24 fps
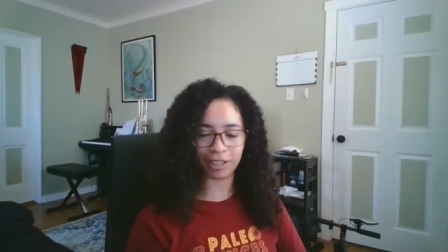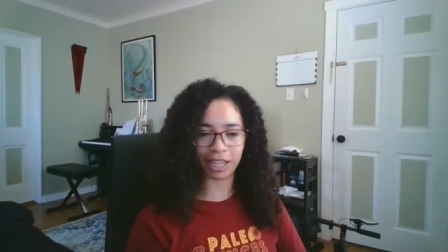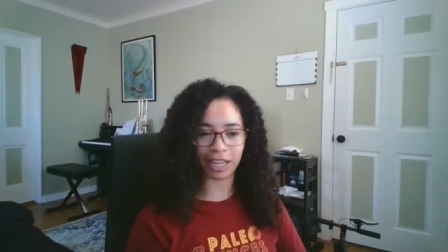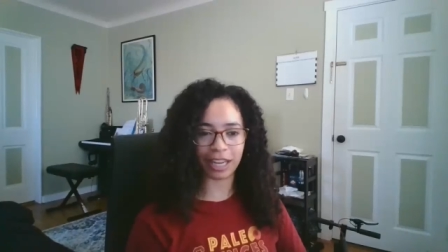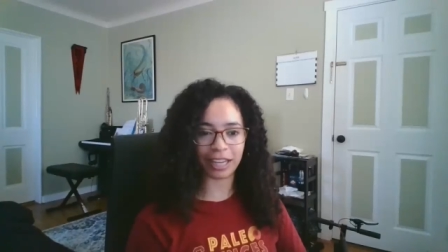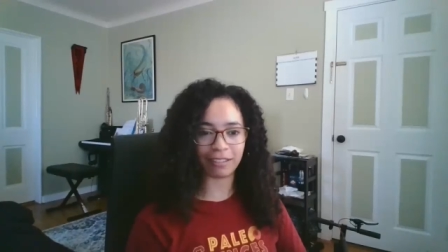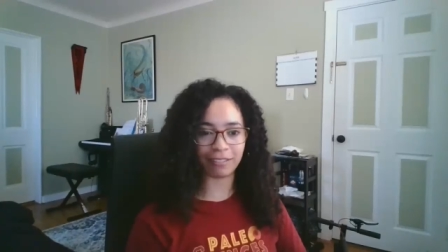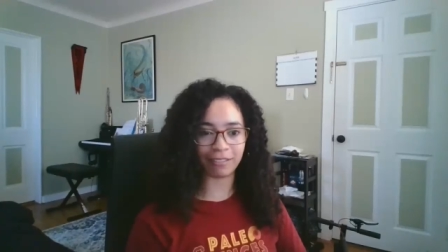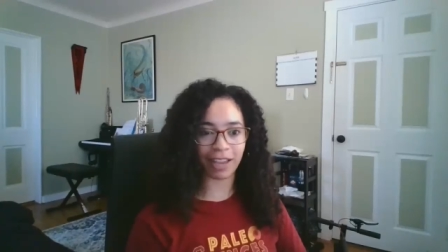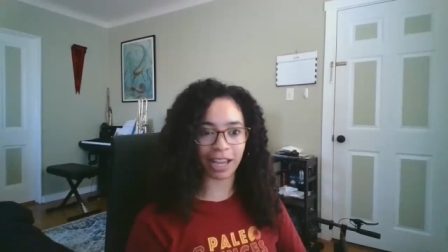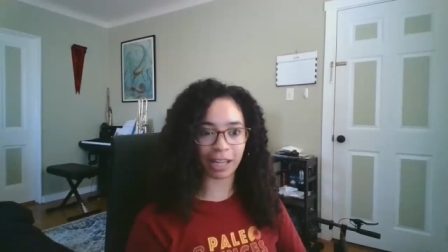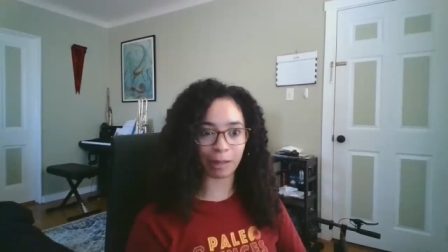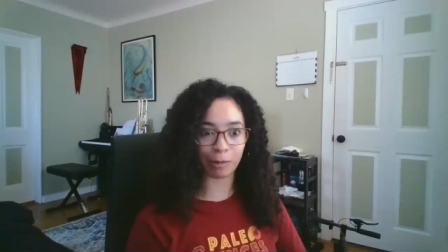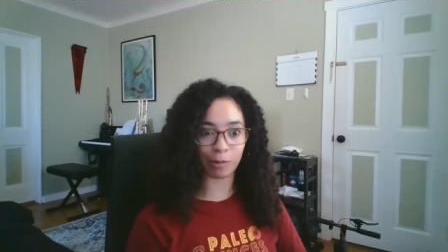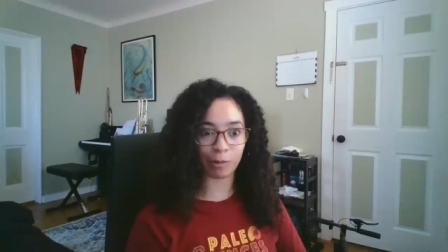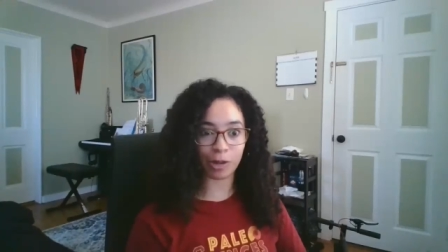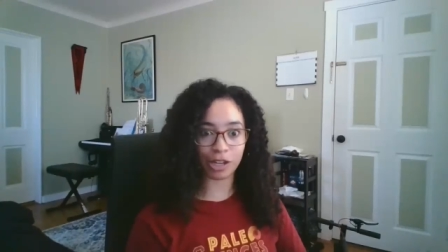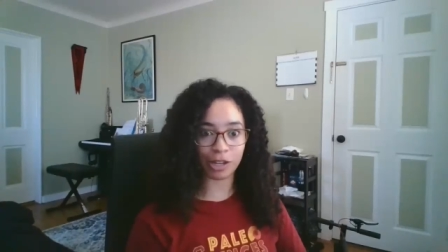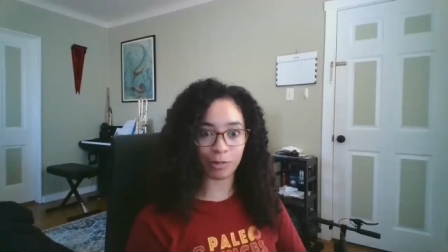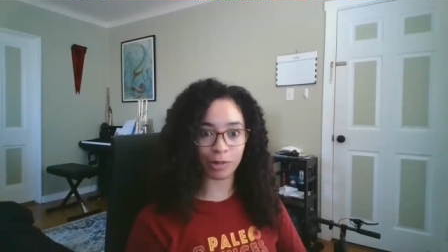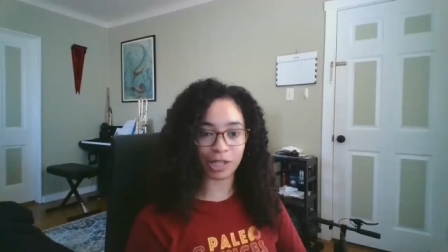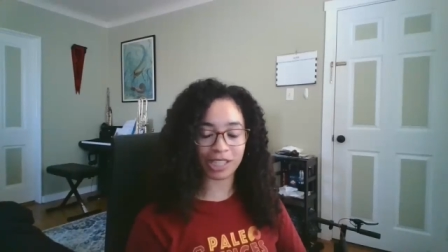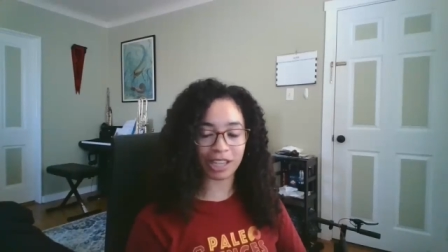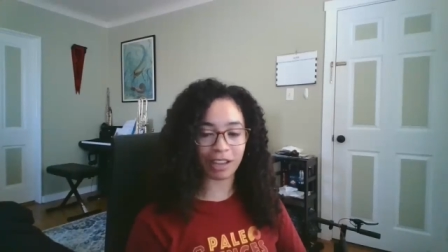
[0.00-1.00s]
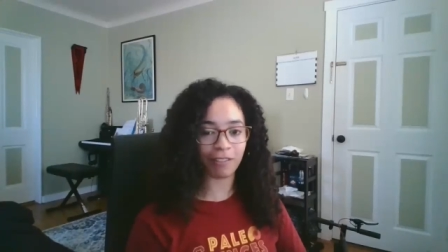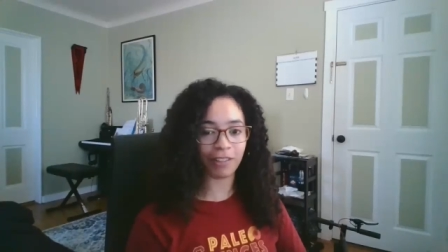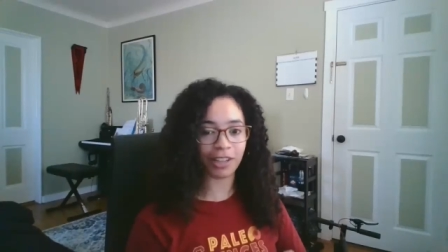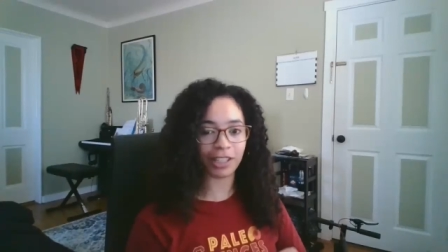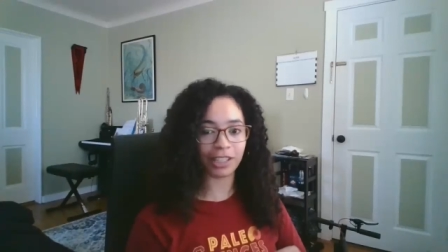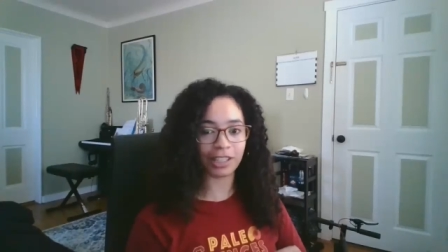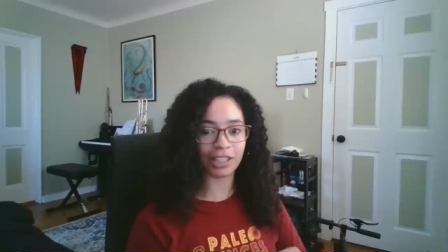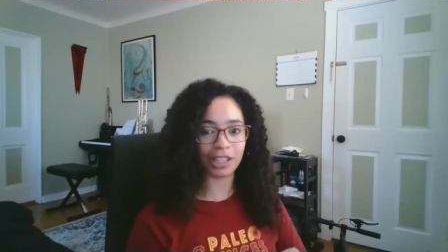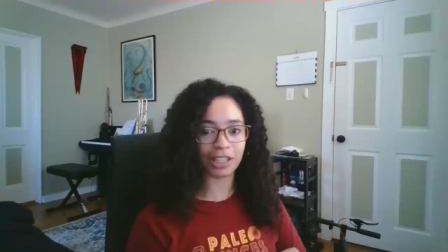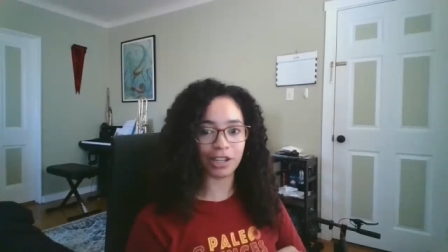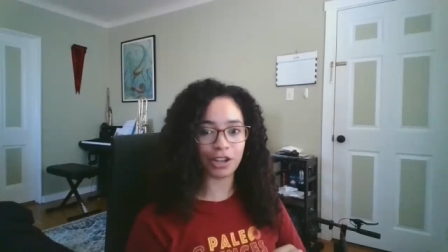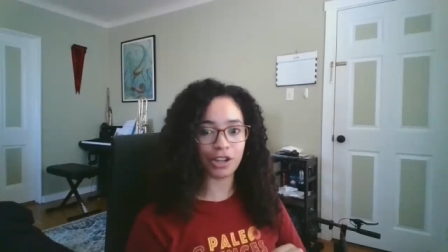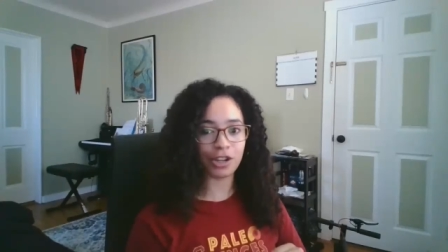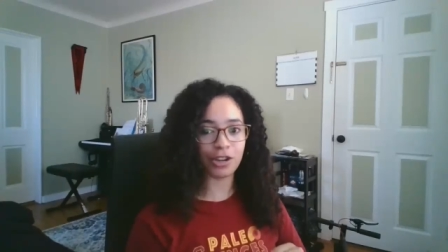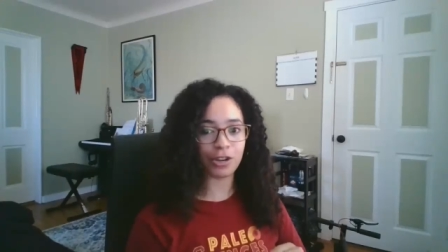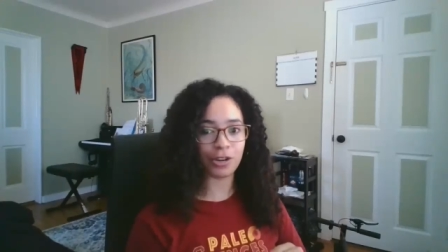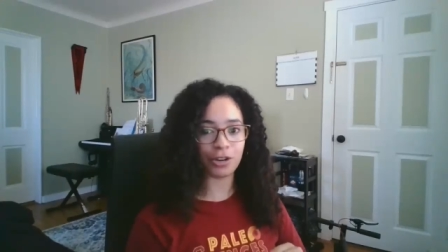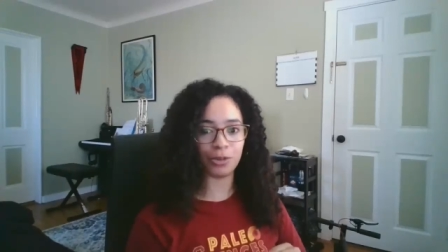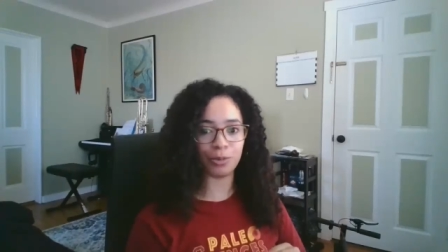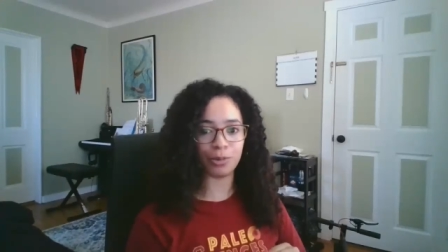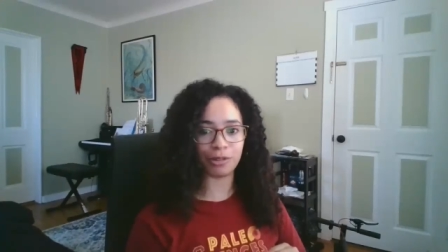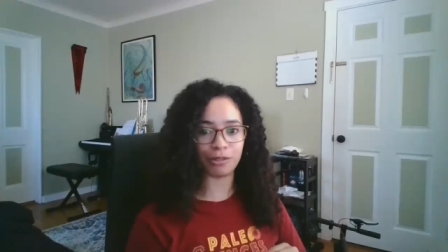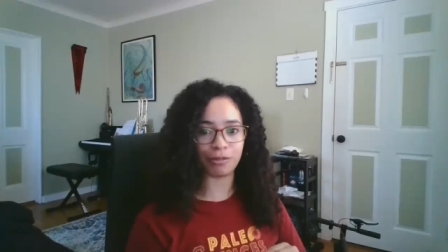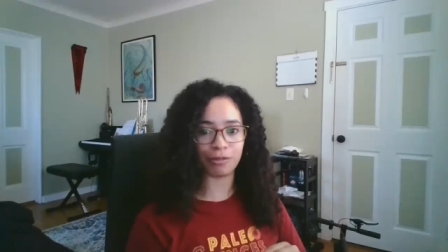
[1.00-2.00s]
And in fact, we definitely
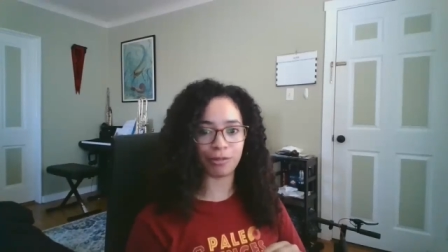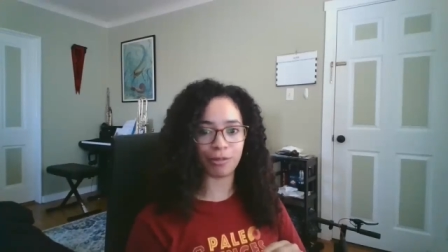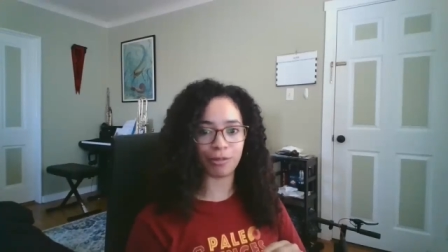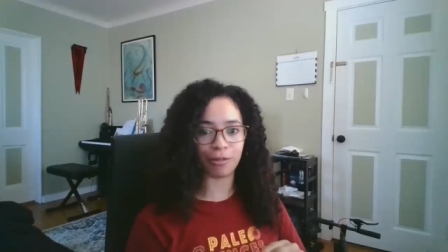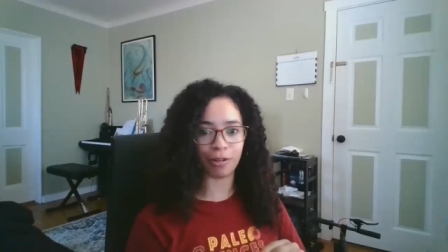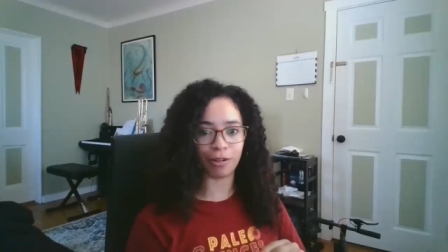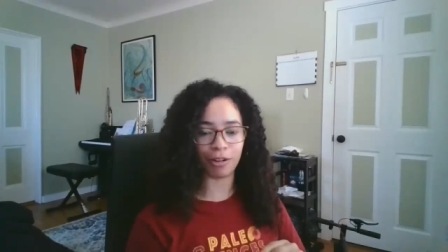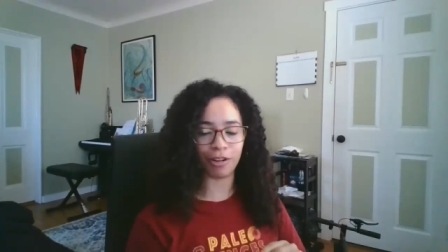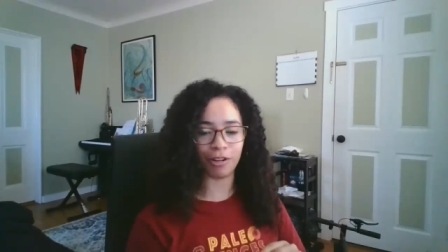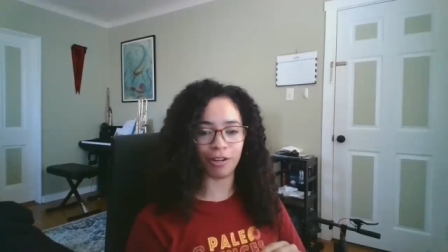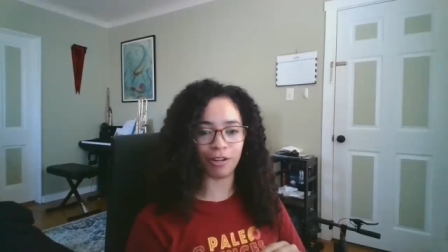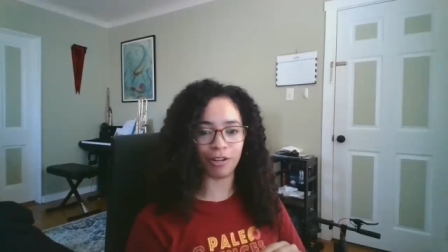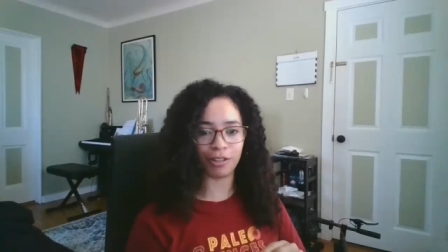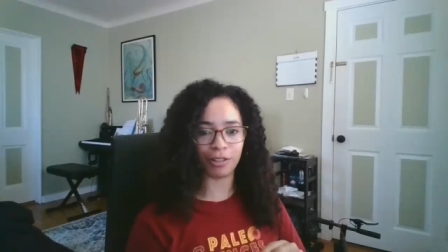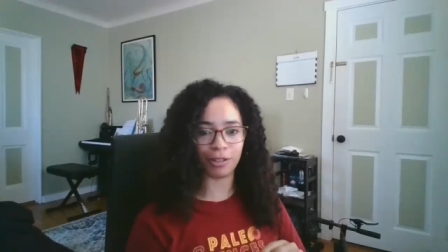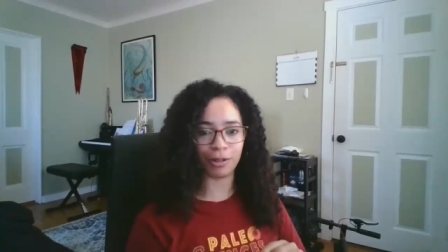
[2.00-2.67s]
knew before